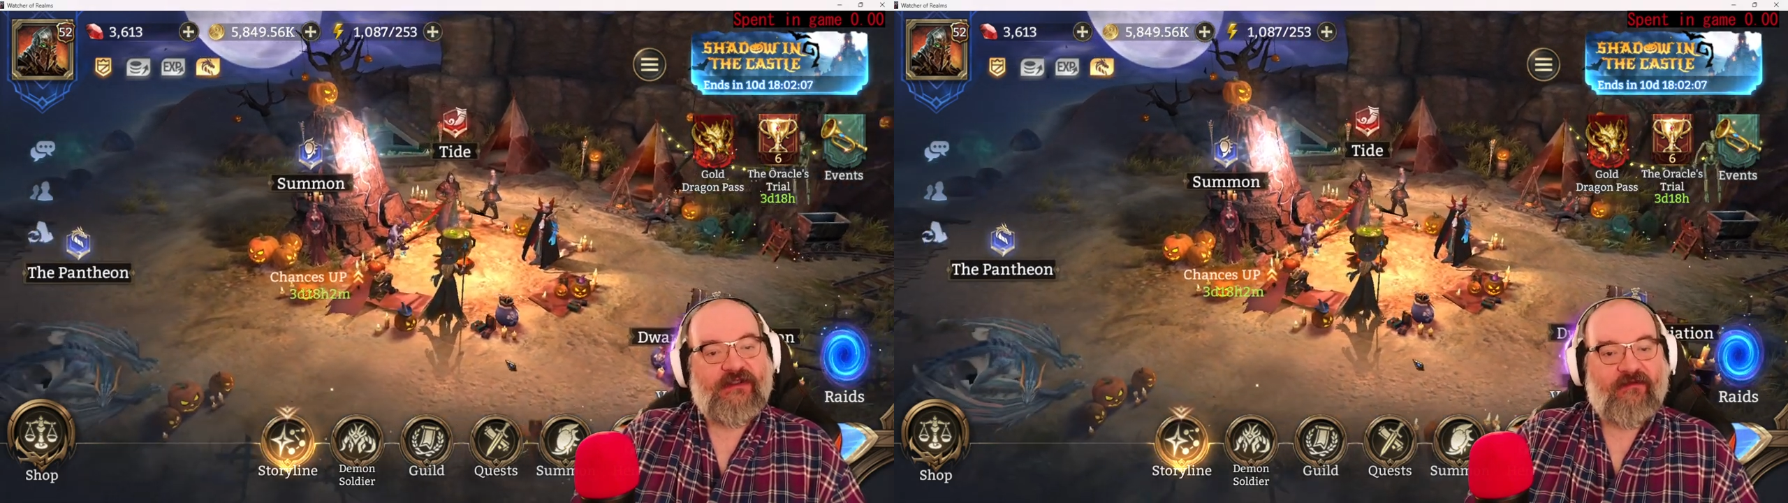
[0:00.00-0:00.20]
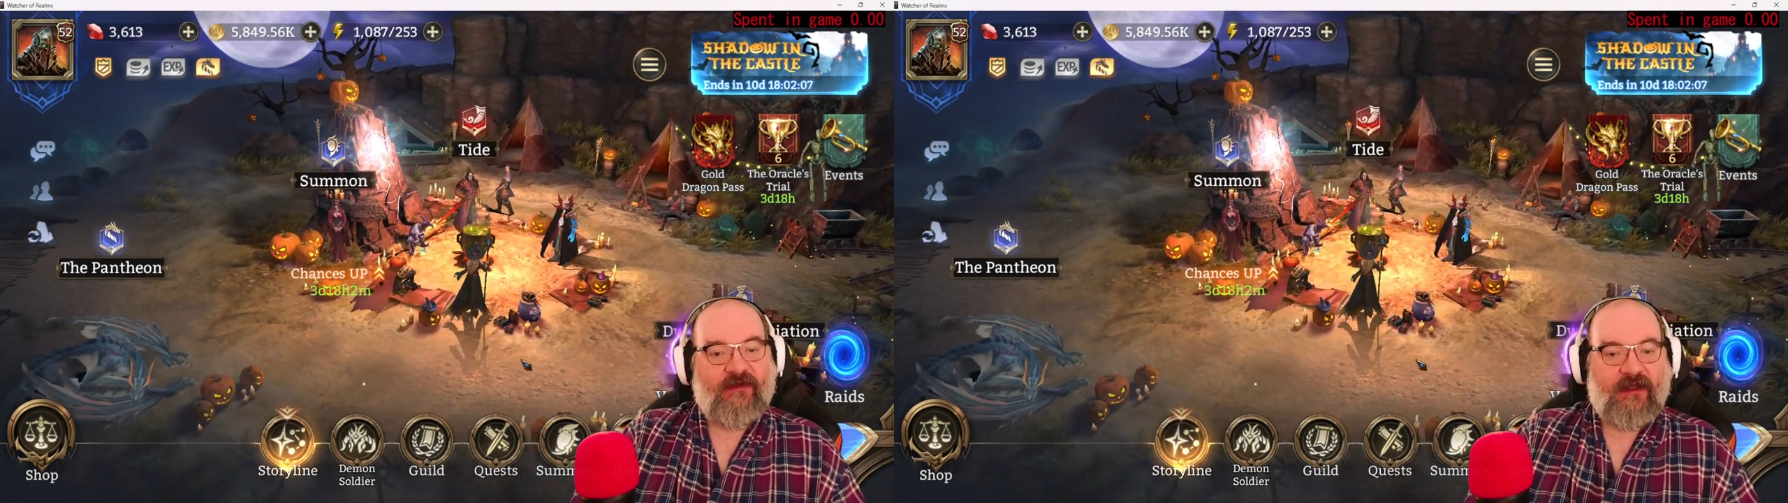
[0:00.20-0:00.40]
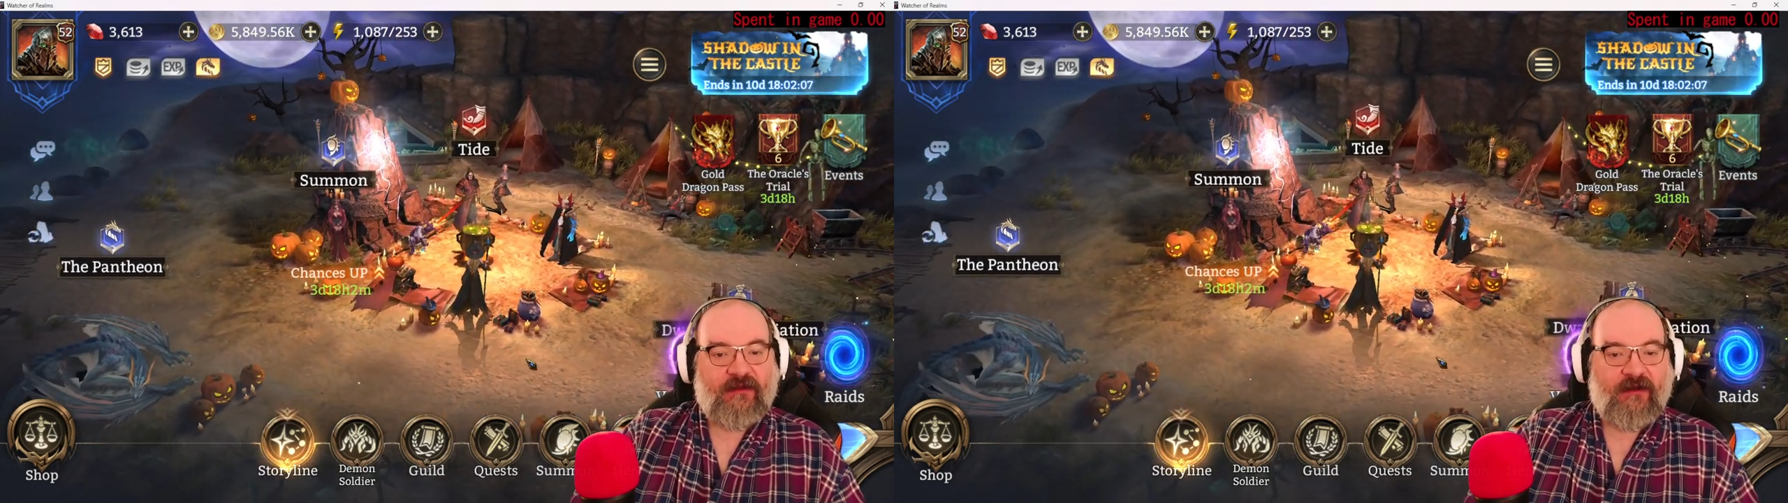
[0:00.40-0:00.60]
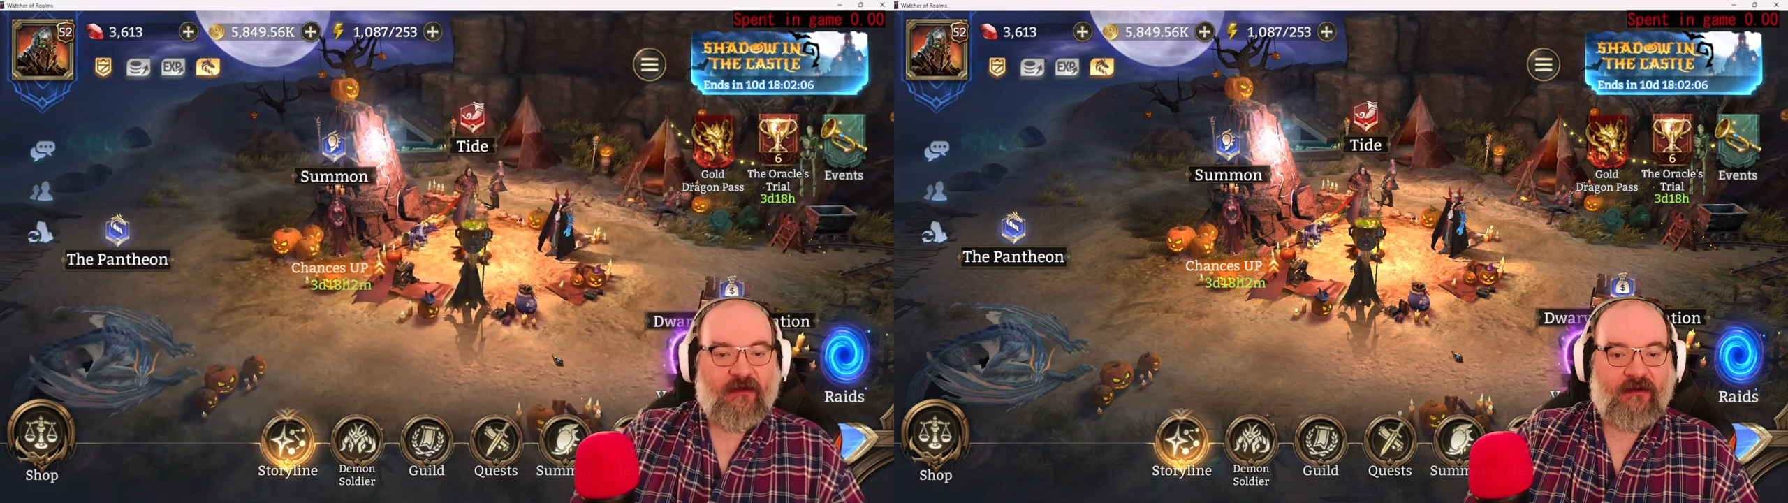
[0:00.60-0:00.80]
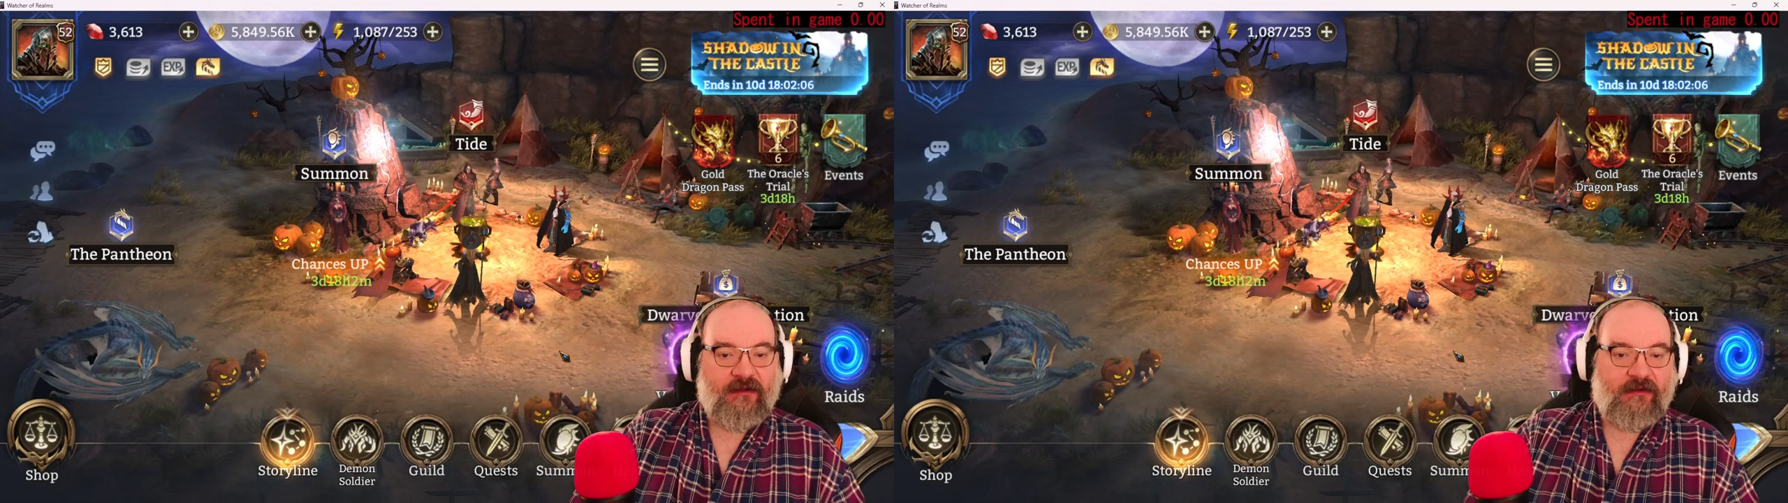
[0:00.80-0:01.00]
they've got
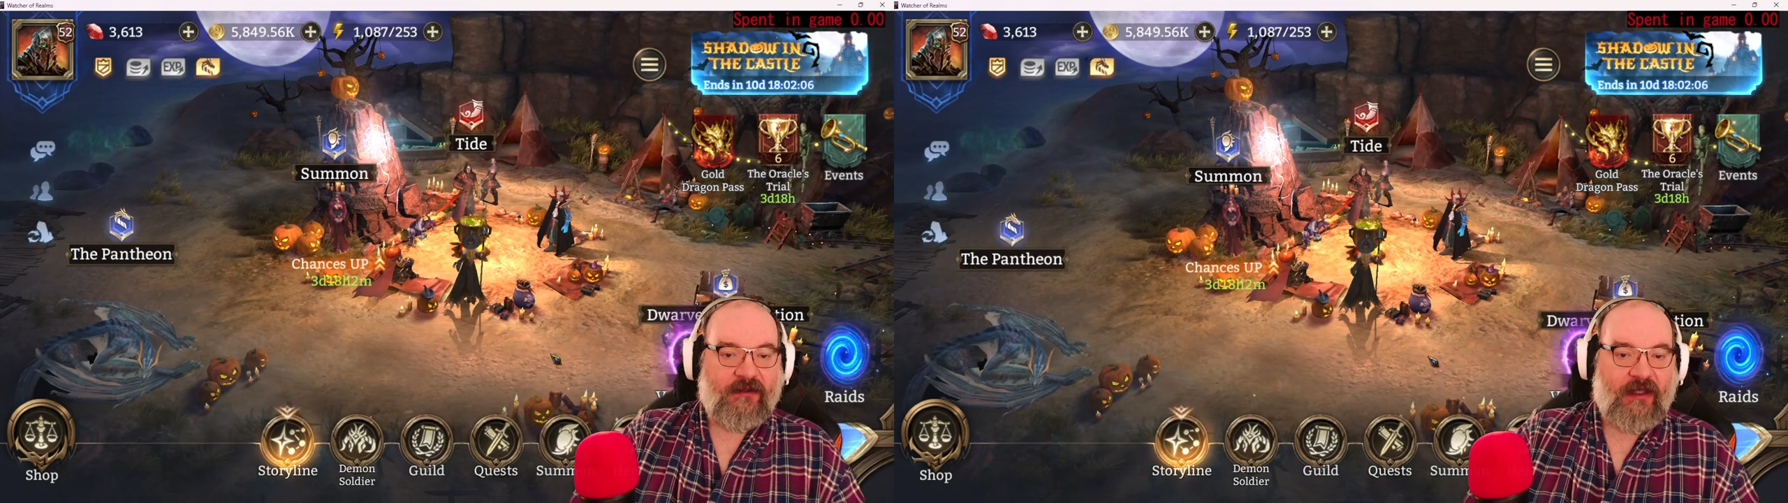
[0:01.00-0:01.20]
our little